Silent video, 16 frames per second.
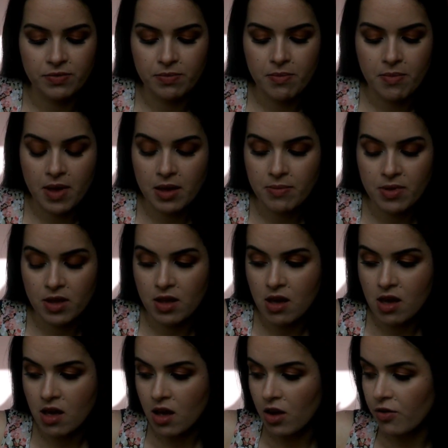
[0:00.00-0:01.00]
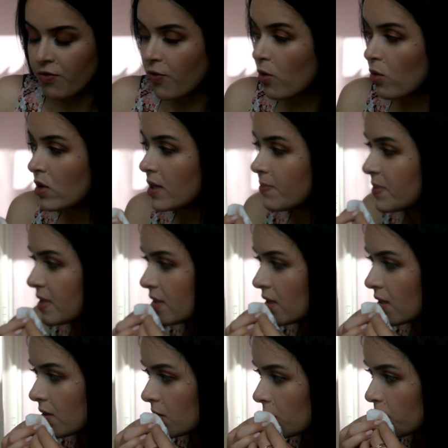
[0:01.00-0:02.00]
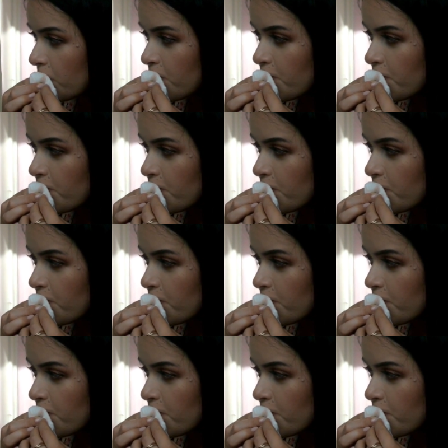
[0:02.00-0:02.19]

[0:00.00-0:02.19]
maybe 4 lipsticks.